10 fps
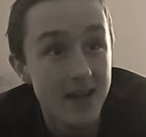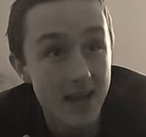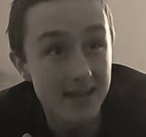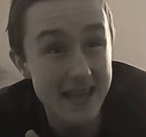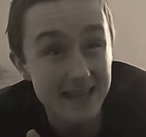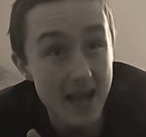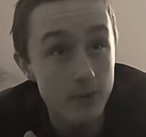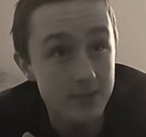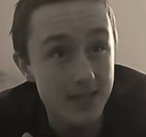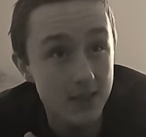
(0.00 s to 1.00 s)
And
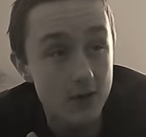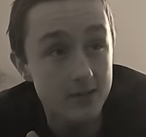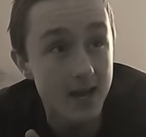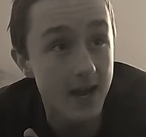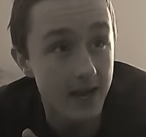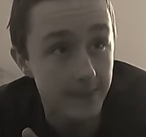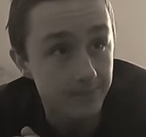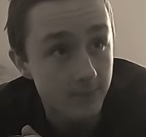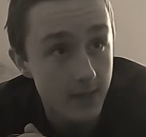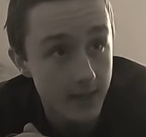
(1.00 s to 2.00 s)
that was the third
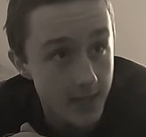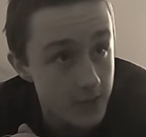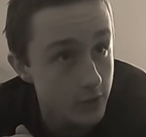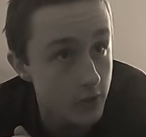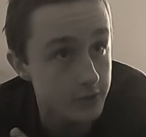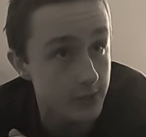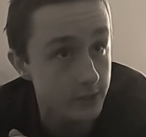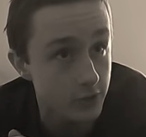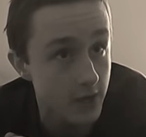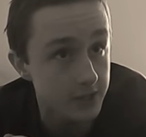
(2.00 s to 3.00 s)
time. Andrew goes to
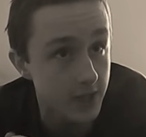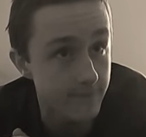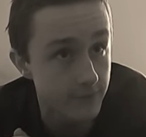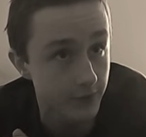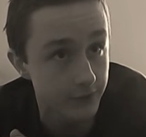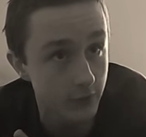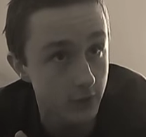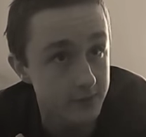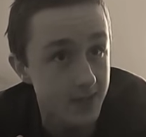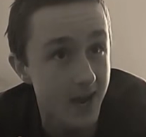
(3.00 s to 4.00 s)
the trash can for the
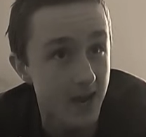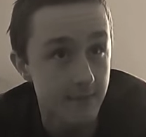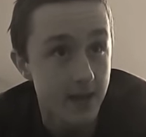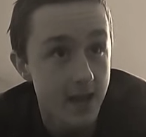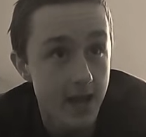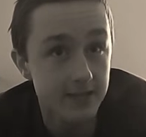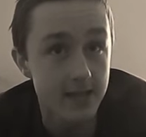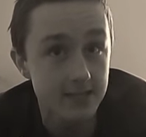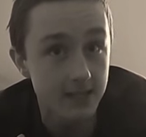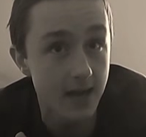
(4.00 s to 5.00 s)
third time and
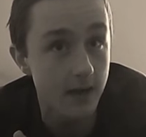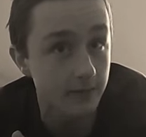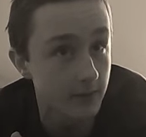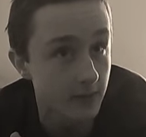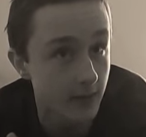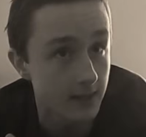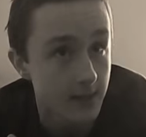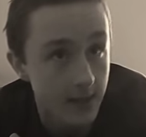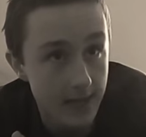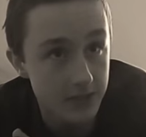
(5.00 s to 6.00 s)
takes it out. Like,
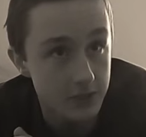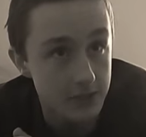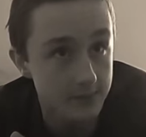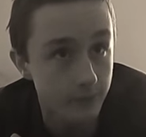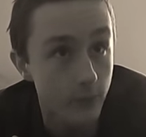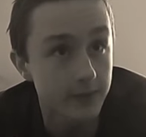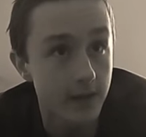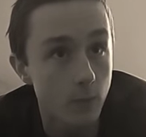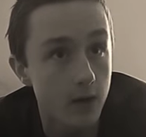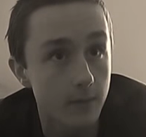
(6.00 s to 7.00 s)
Andrew doesn't want
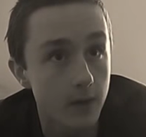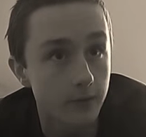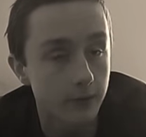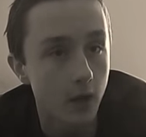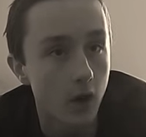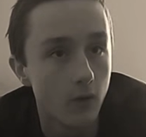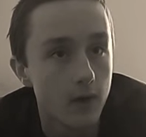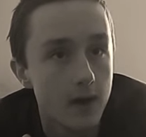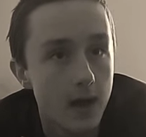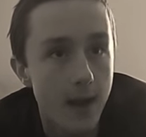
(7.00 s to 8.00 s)
that water bottle to go.
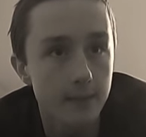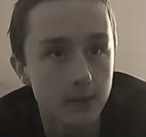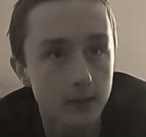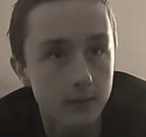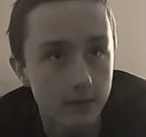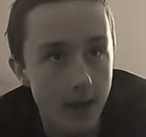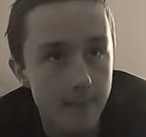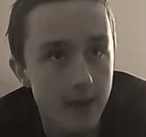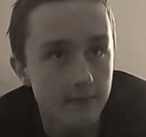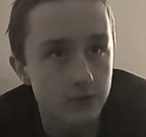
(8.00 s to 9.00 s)
I mean, literally,
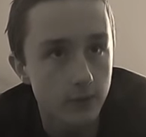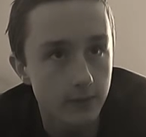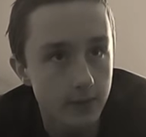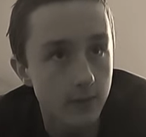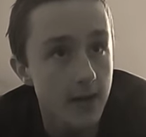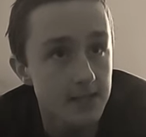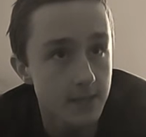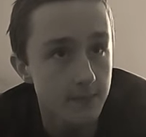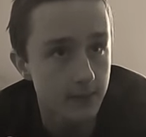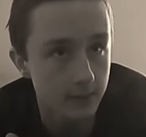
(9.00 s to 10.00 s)
I'm not even joking. There
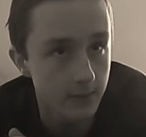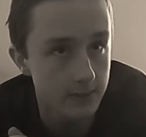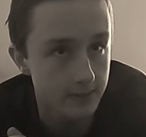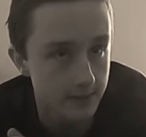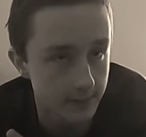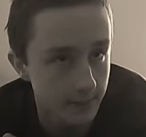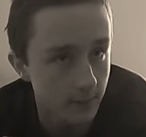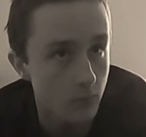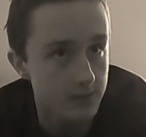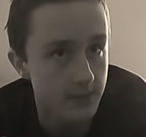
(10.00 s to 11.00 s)

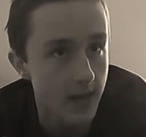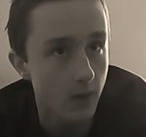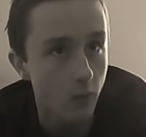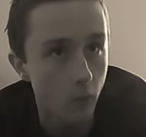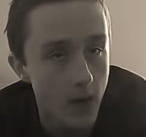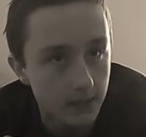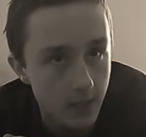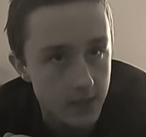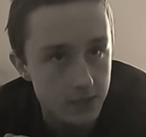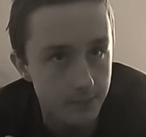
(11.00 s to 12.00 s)
was not one
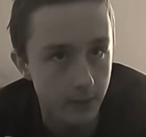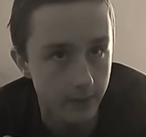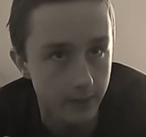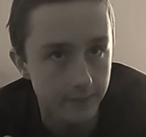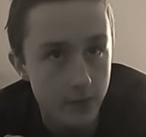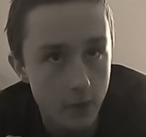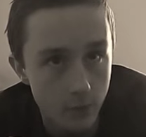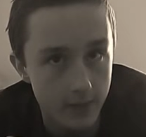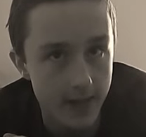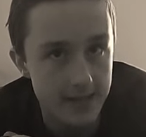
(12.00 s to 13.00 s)
lunch period
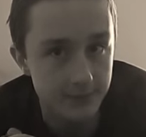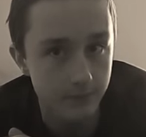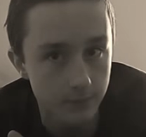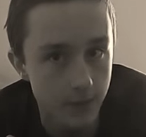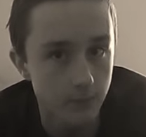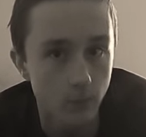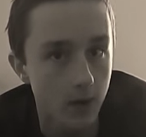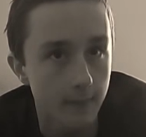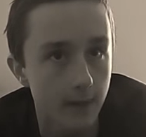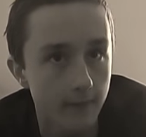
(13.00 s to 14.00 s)
where he hasn't done
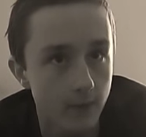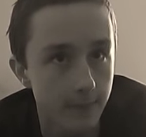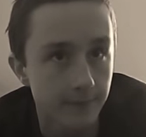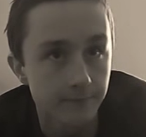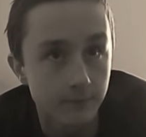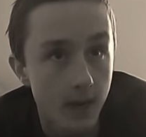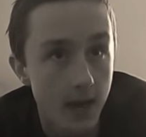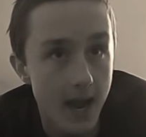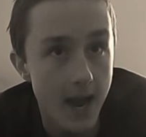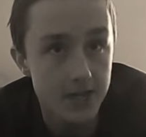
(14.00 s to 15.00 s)
water bottle flipping.
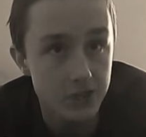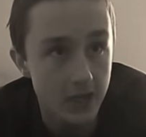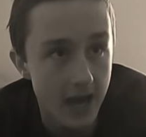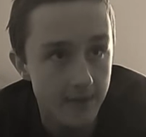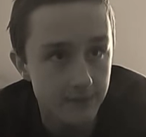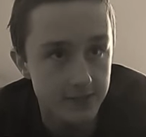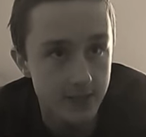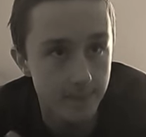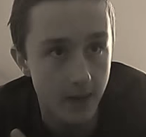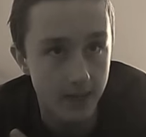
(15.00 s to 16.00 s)
I actually have to
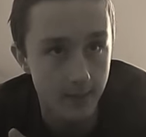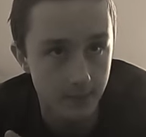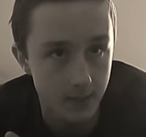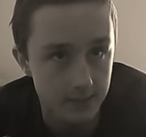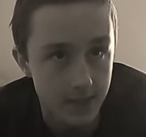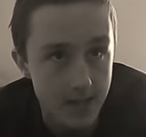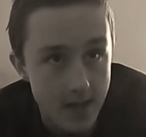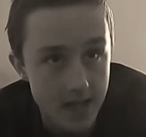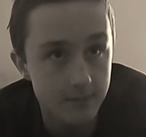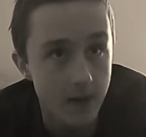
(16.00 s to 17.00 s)
sit by him because
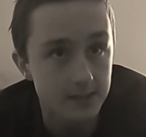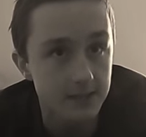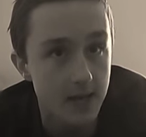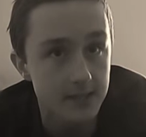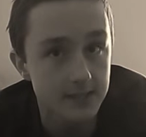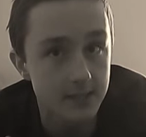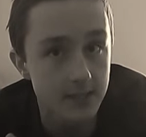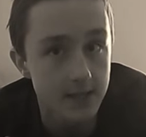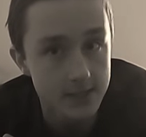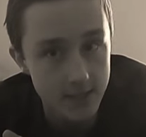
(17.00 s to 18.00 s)
that's my assigned
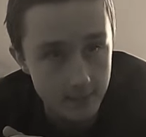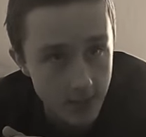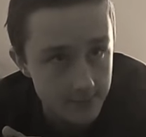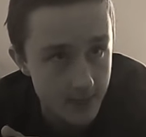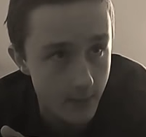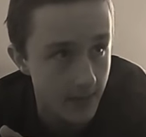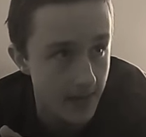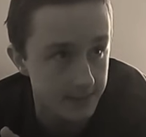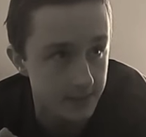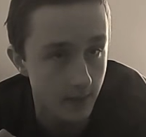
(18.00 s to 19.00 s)
seat. Sometimes I would
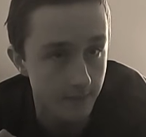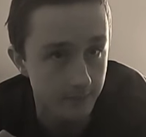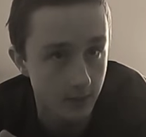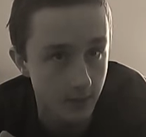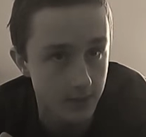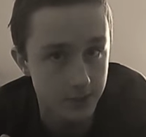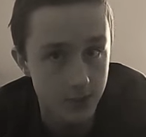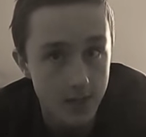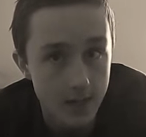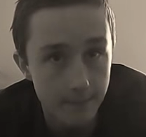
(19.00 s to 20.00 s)
ask the lunch,
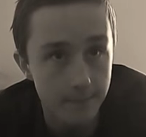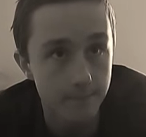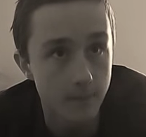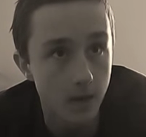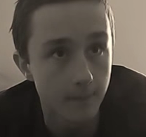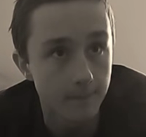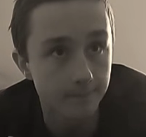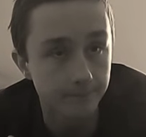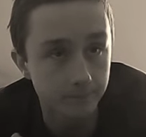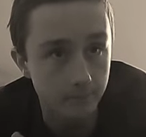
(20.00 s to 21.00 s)

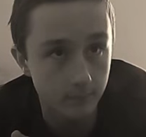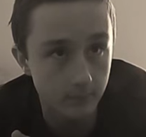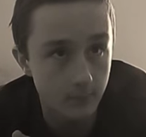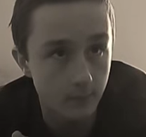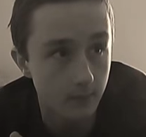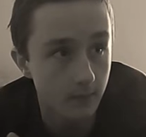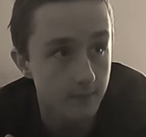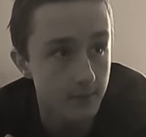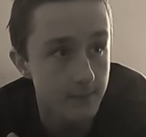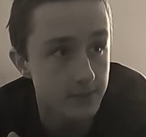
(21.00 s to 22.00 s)

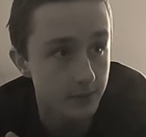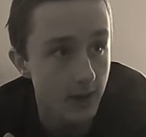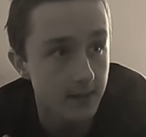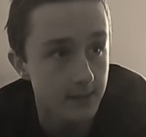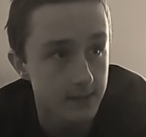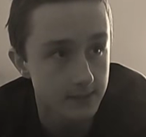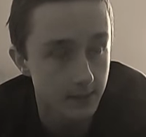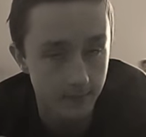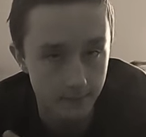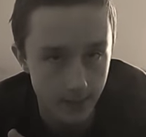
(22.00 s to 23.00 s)
Mr. Adkins,
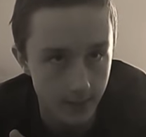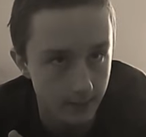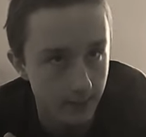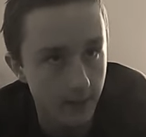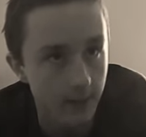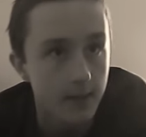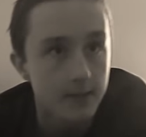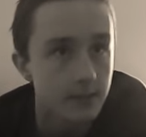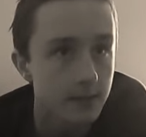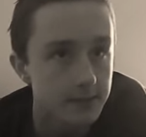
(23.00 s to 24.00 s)
aka,
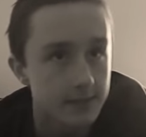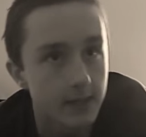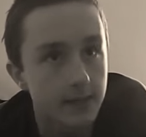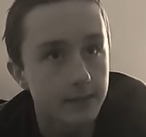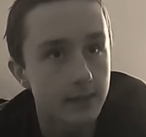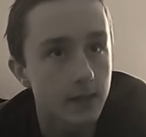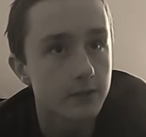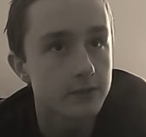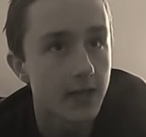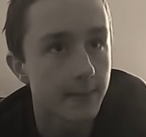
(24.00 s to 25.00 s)
to sit at the
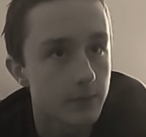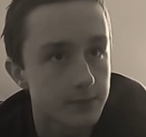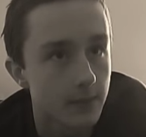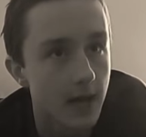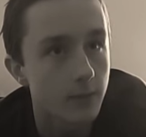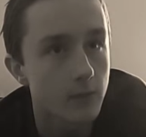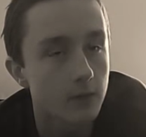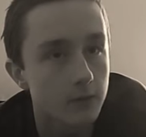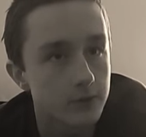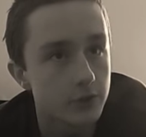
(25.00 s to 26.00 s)
other tables, but I
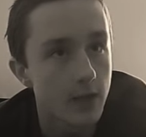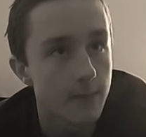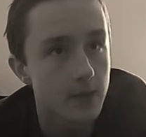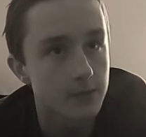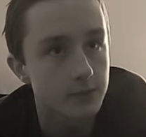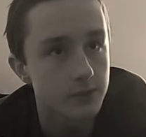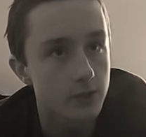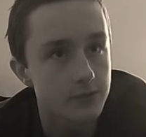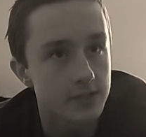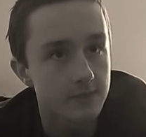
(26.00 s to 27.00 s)
rarely do that because there's
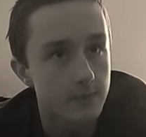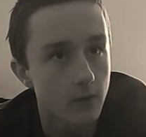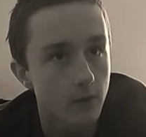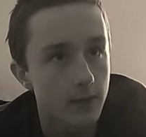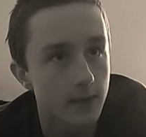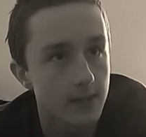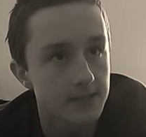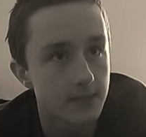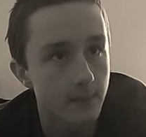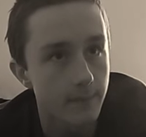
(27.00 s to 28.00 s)
no sense in me going to
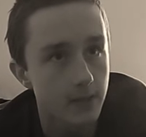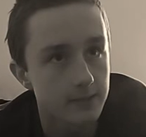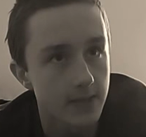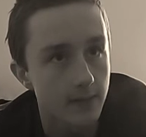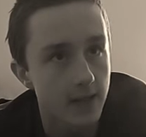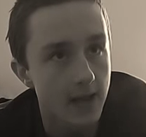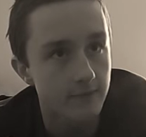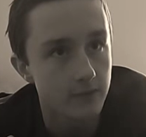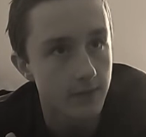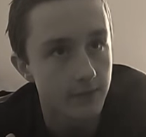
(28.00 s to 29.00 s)
that table because I would
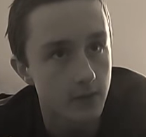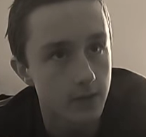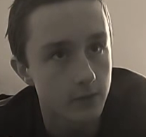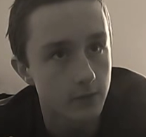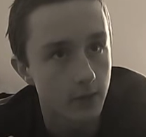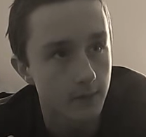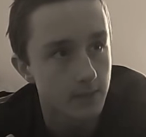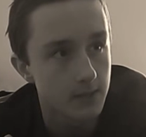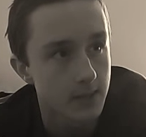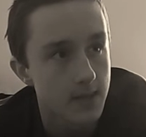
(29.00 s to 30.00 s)
have nothing to do there
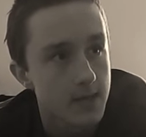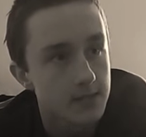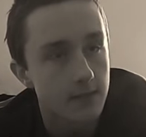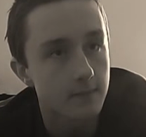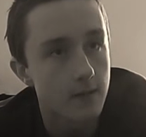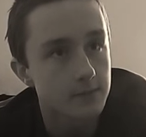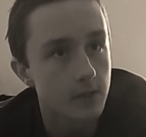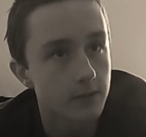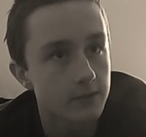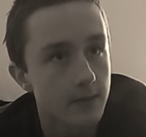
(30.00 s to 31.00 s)
because sometimes
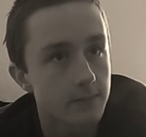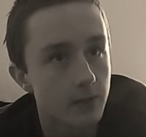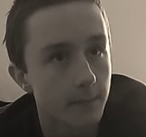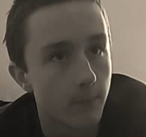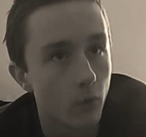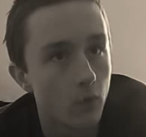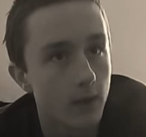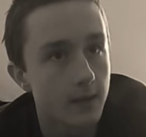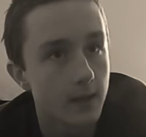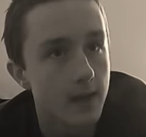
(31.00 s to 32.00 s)
the other tables are
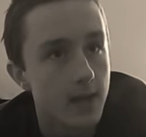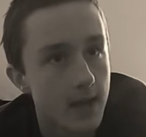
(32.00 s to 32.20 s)
boring.